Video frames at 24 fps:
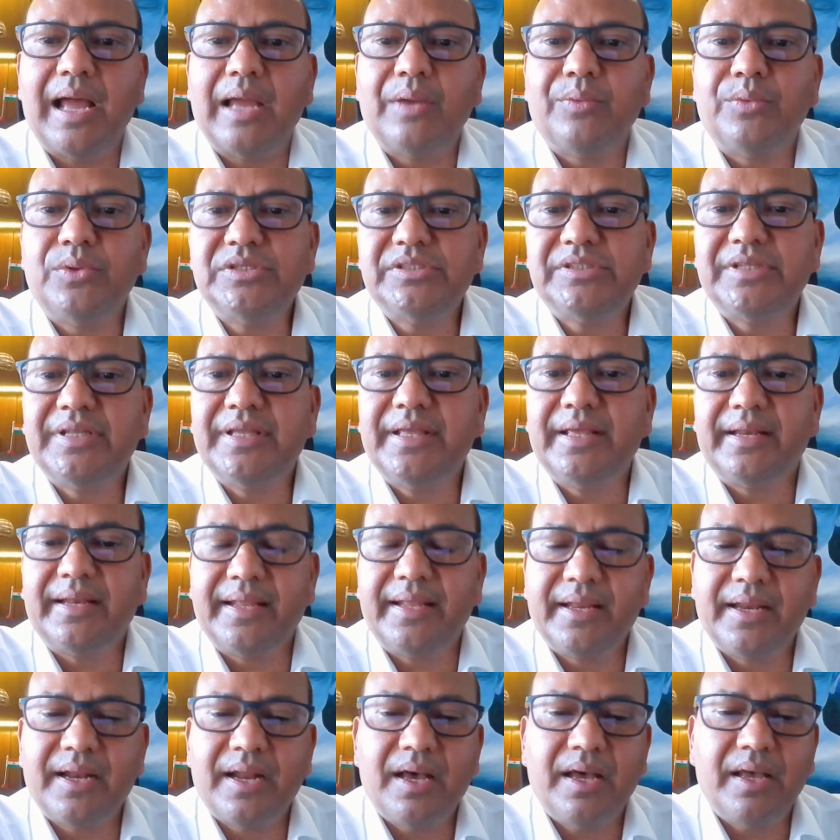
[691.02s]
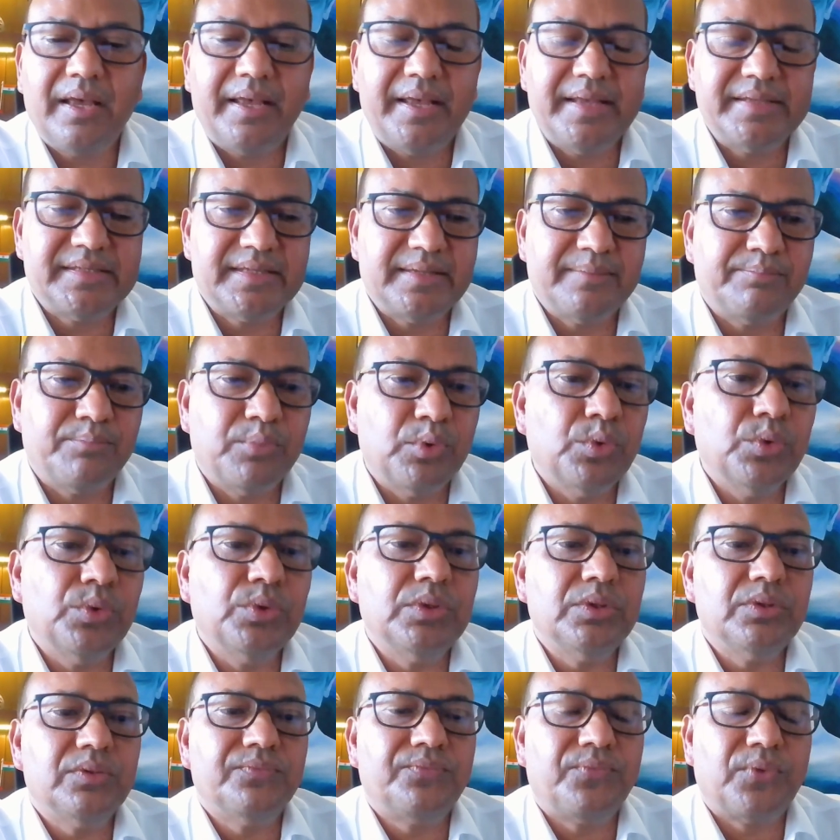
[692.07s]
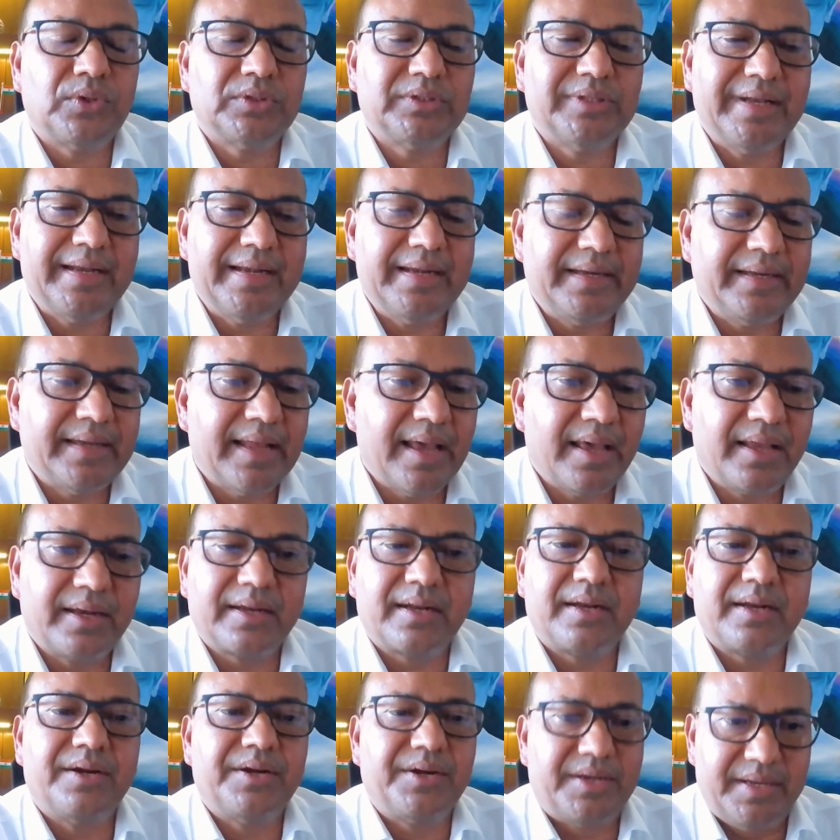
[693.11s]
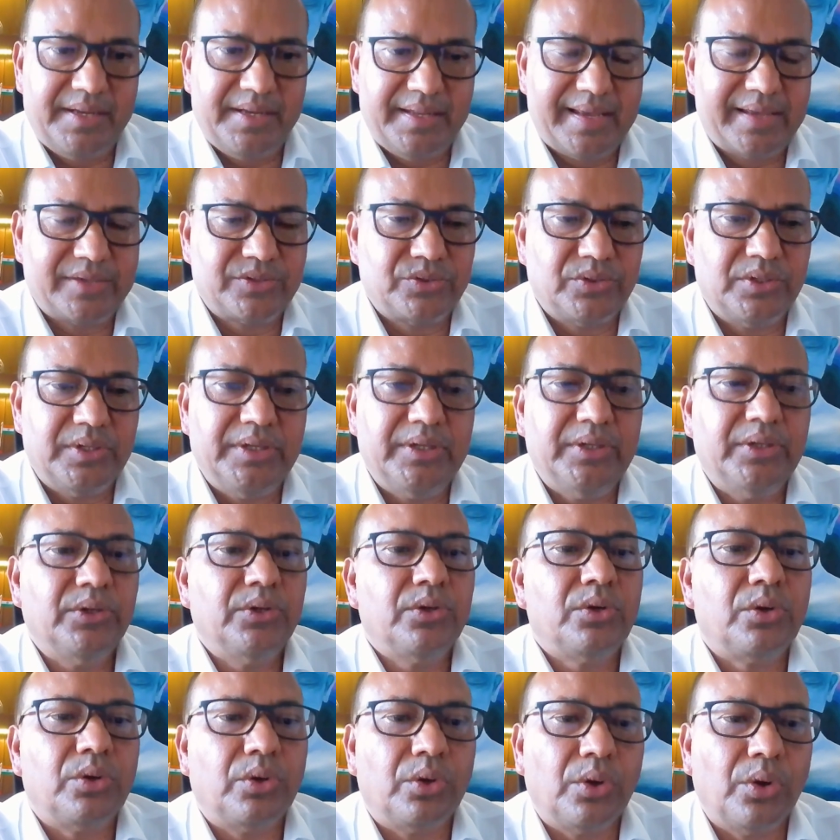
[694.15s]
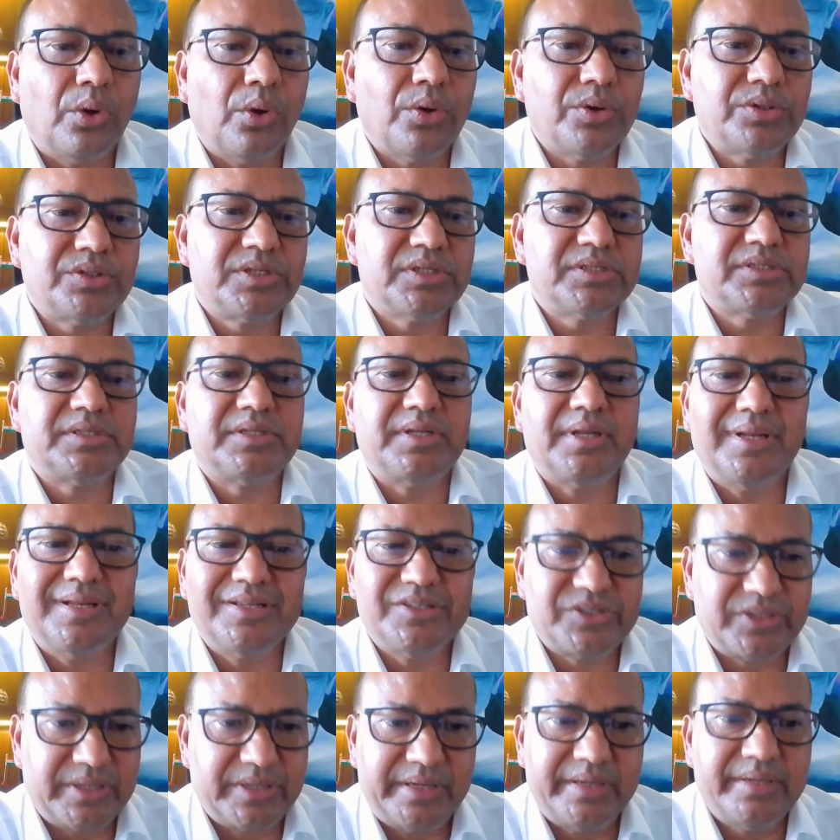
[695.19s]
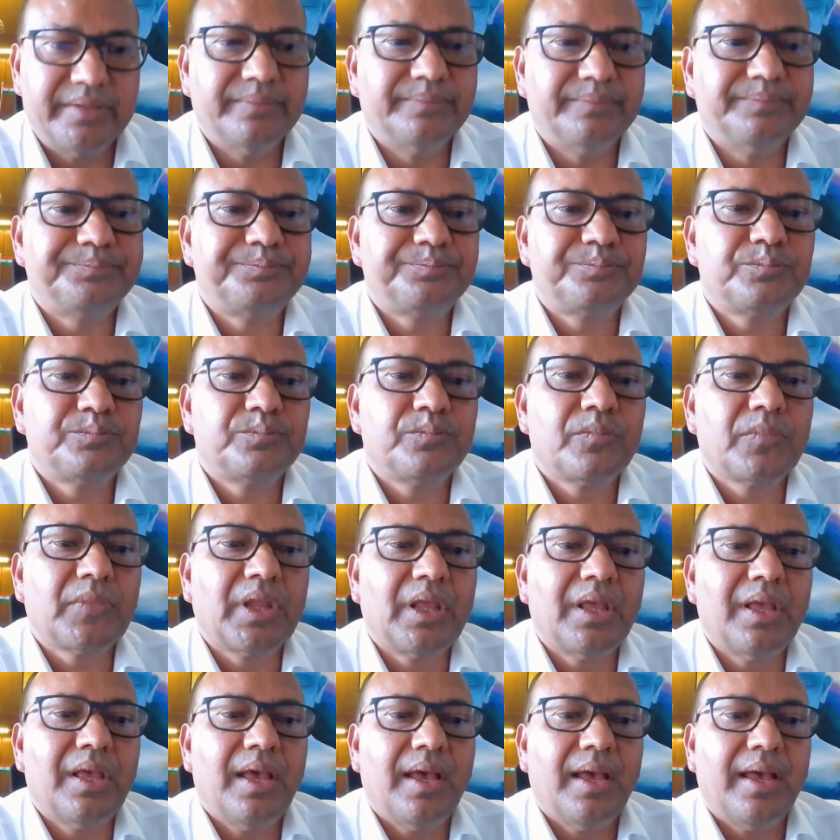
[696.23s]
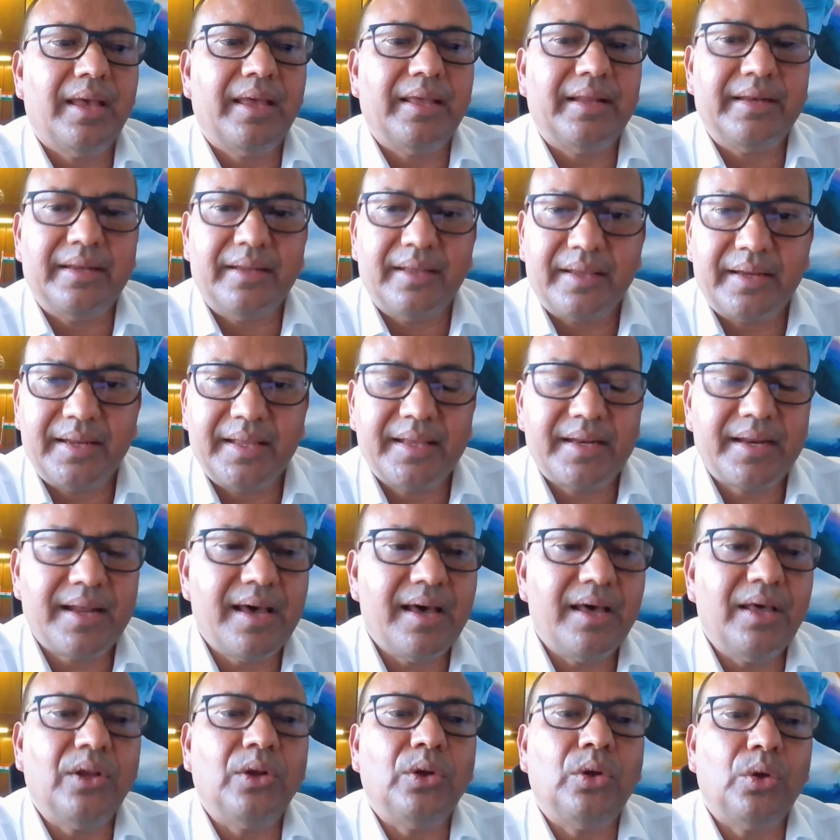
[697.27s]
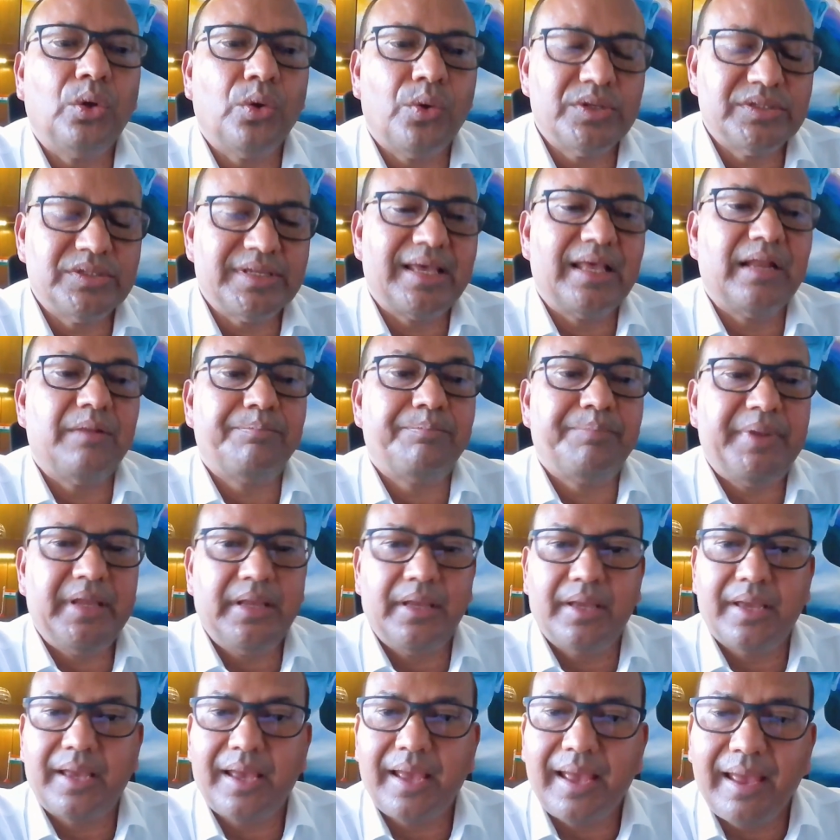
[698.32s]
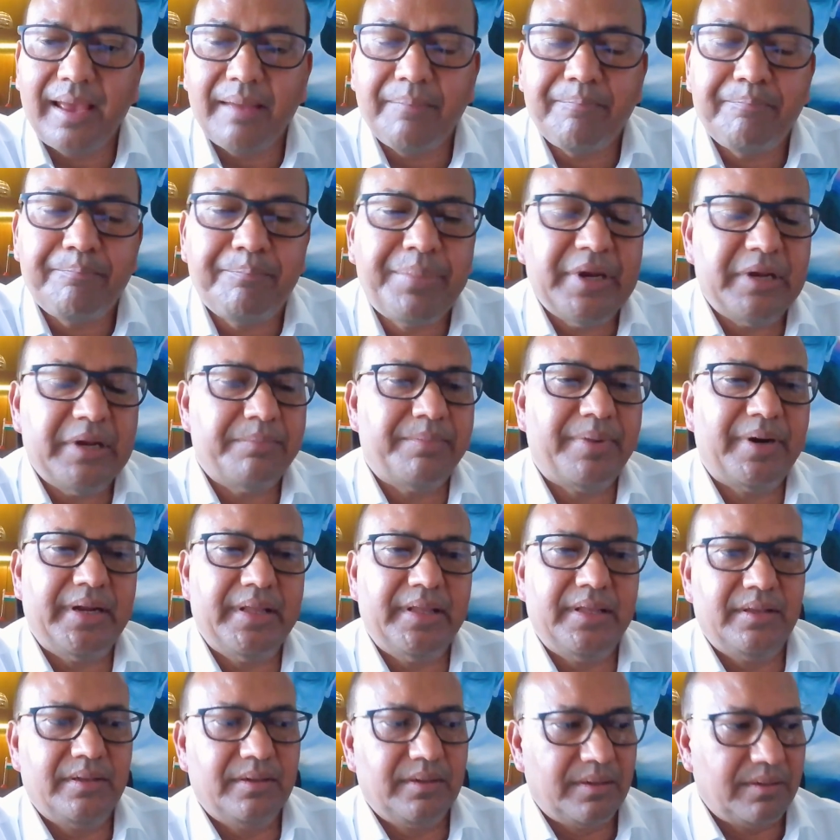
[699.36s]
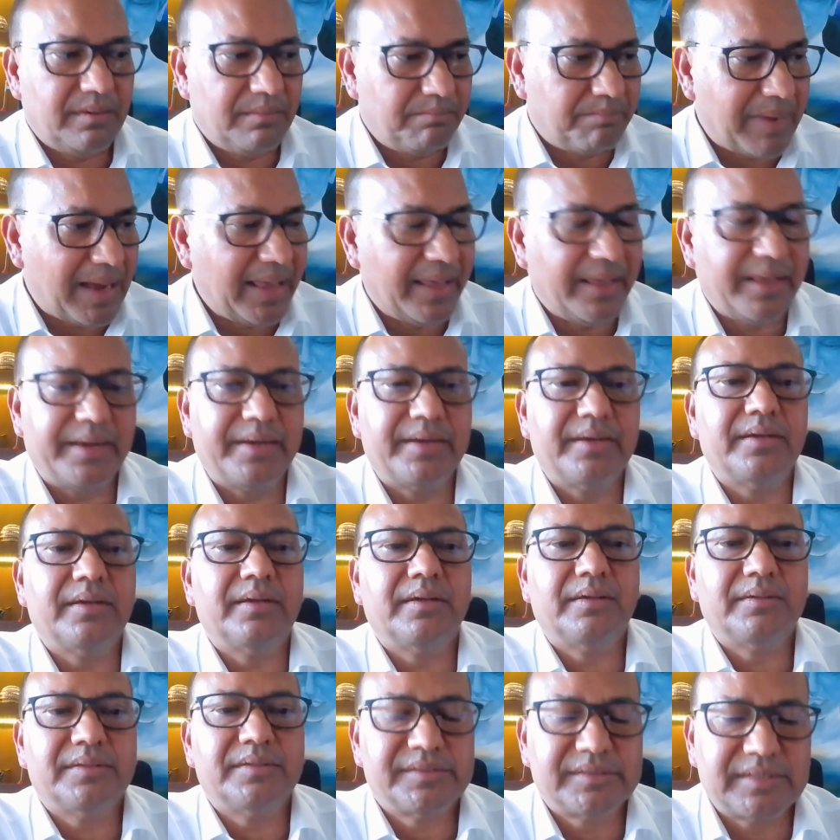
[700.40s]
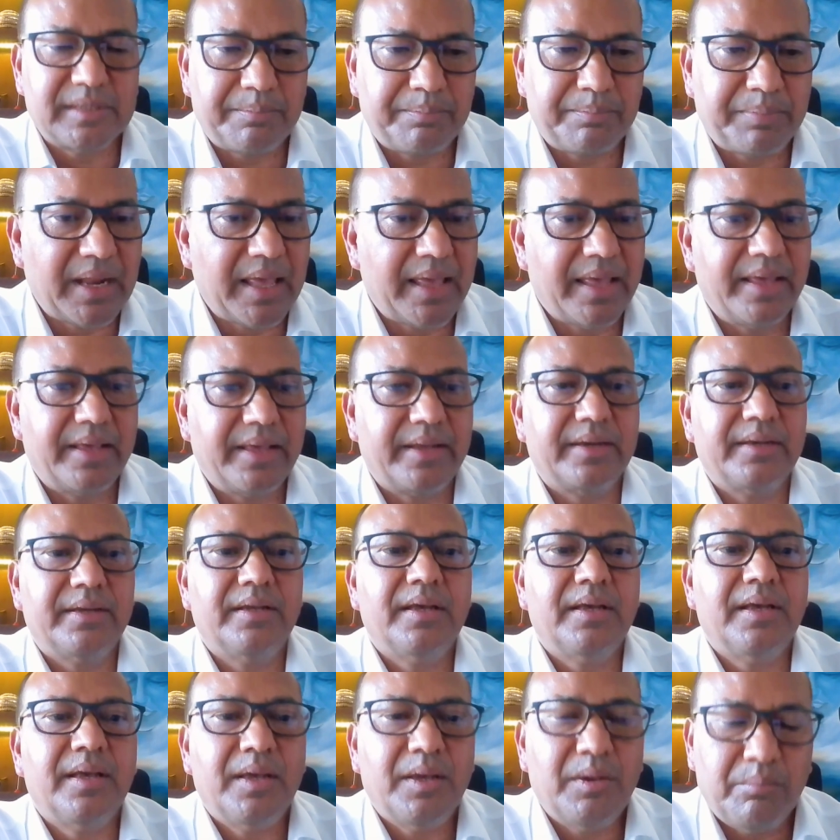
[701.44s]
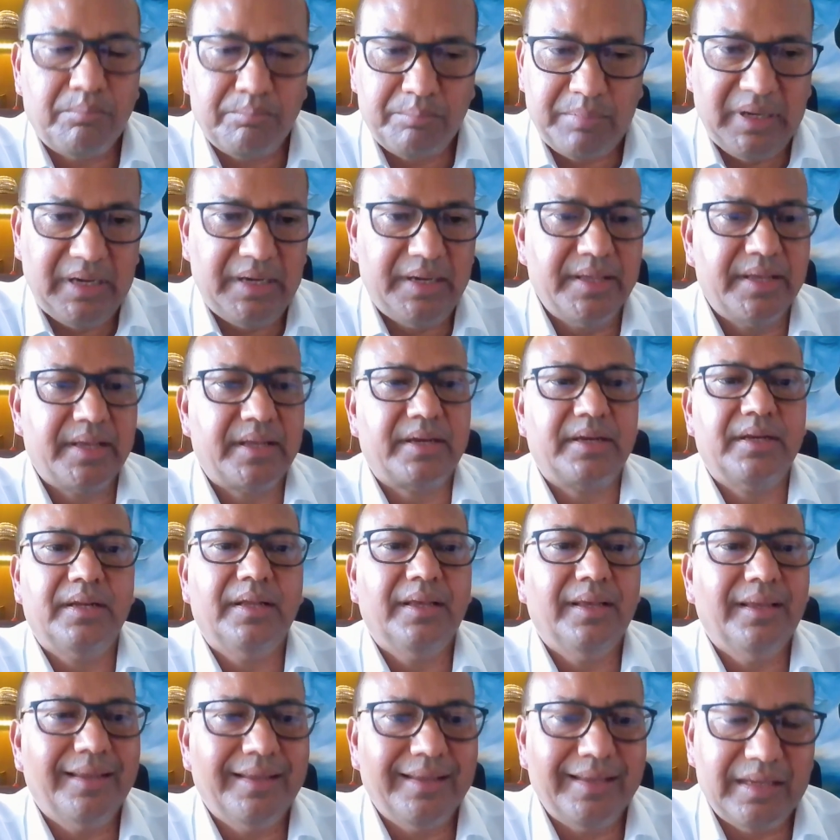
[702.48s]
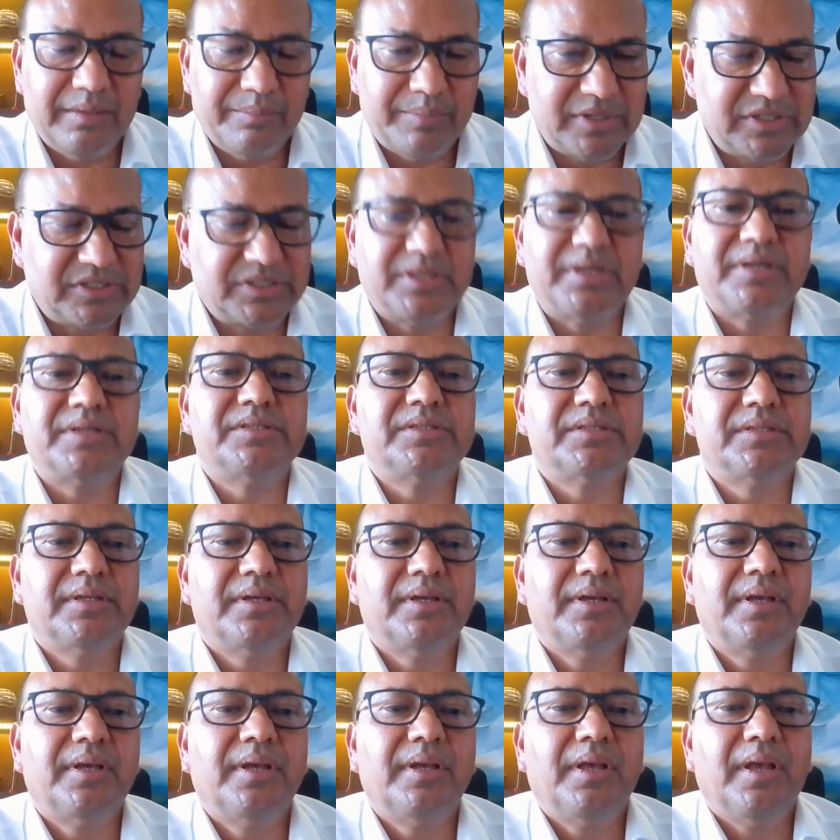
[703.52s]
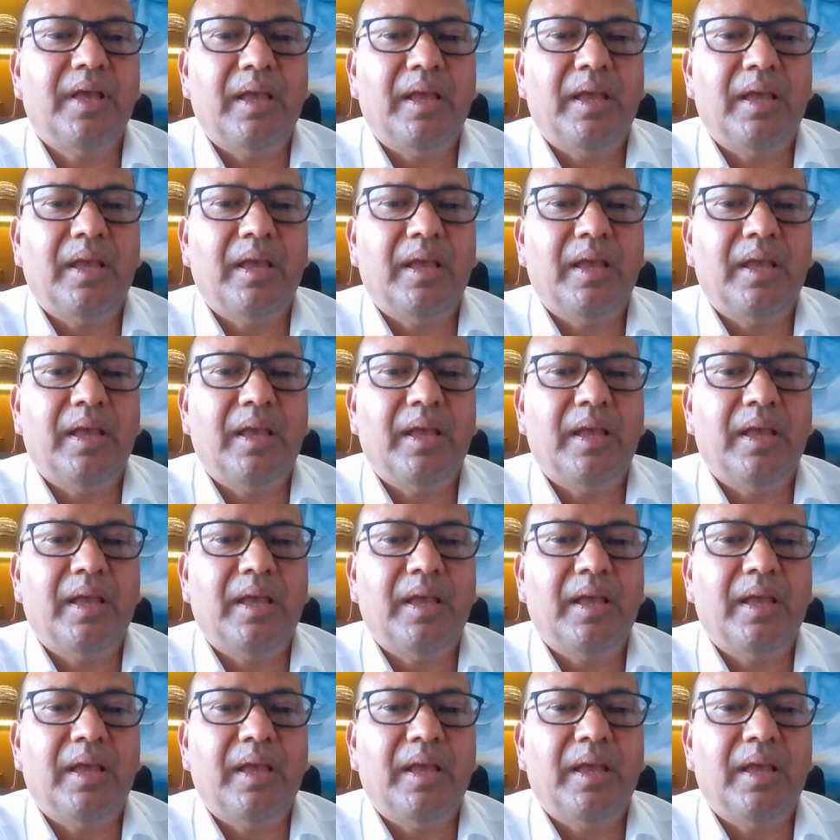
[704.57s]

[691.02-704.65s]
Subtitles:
I would say RERA is a boon for the entire country actually, not just real estate. And RERA law is helping everybody, buyer, supplier, builder, investors.